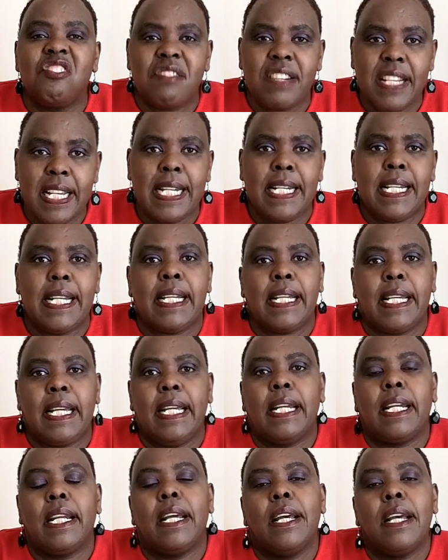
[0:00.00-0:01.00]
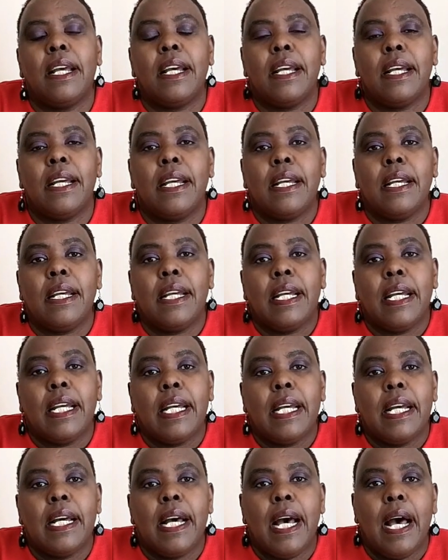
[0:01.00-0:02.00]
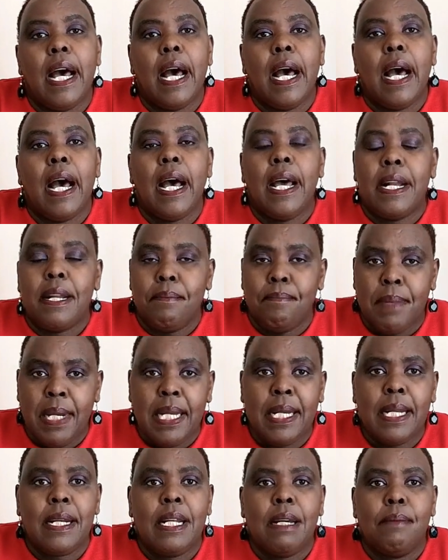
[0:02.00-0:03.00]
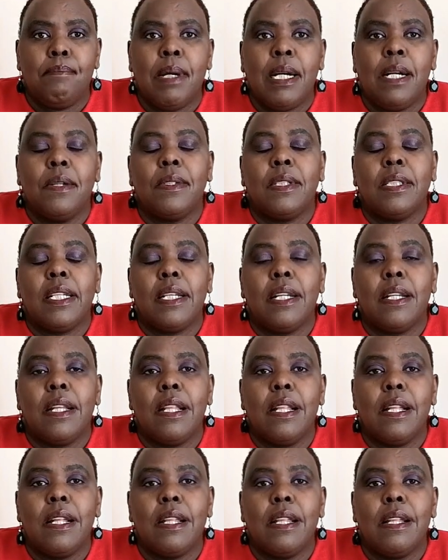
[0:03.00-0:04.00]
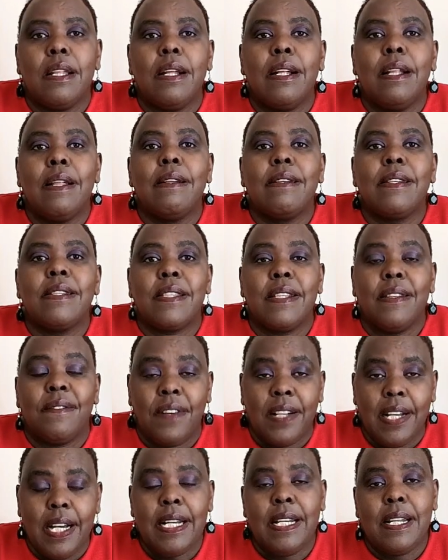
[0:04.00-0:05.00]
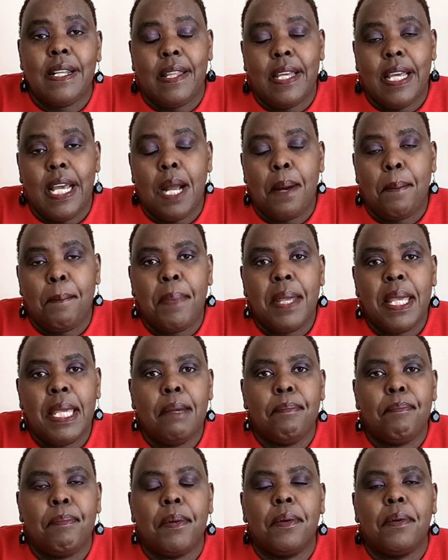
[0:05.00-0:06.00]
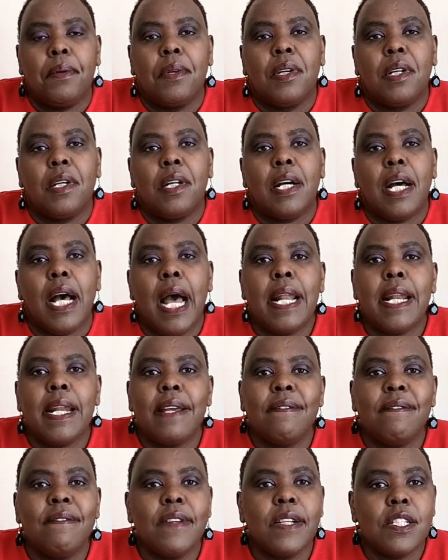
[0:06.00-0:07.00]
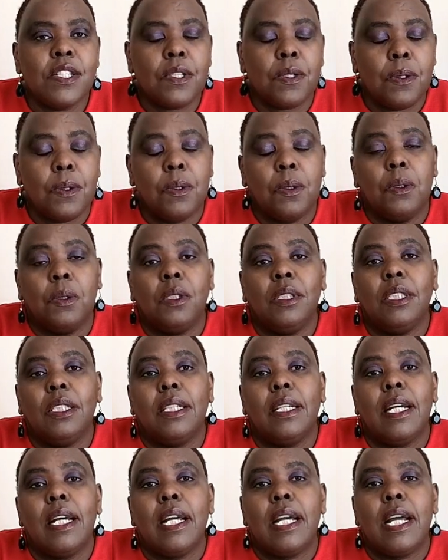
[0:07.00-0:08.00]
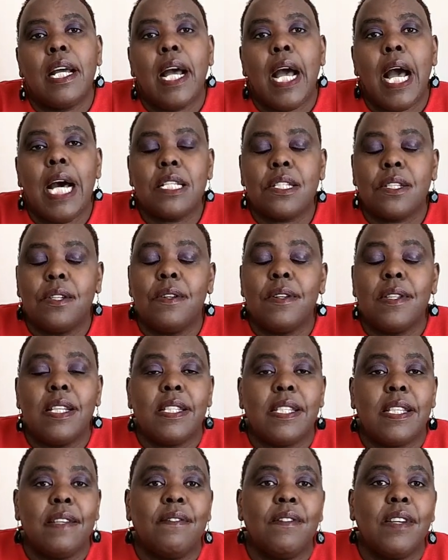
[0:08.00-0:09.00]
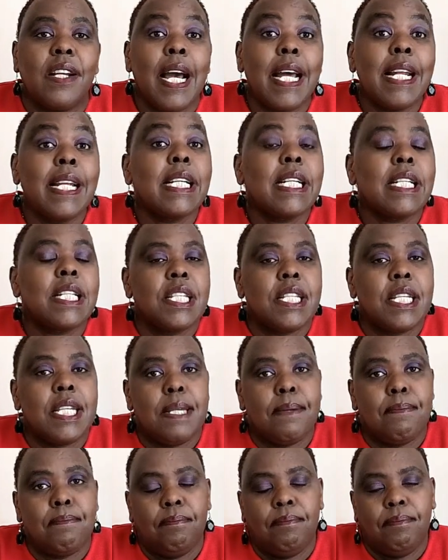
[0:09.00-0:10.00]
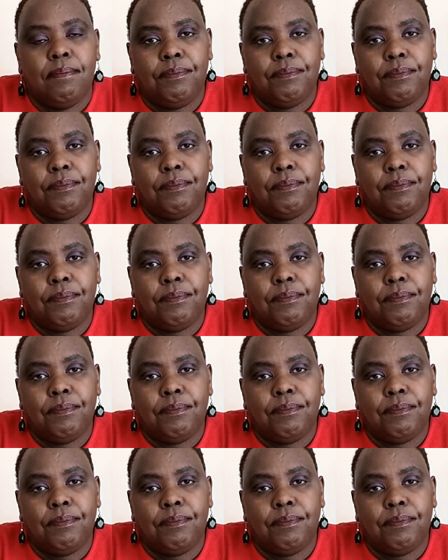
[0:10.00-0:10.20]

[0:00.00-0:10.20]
trained again, and reminded about safeguarding the young people. And every school has got a safeguarding team.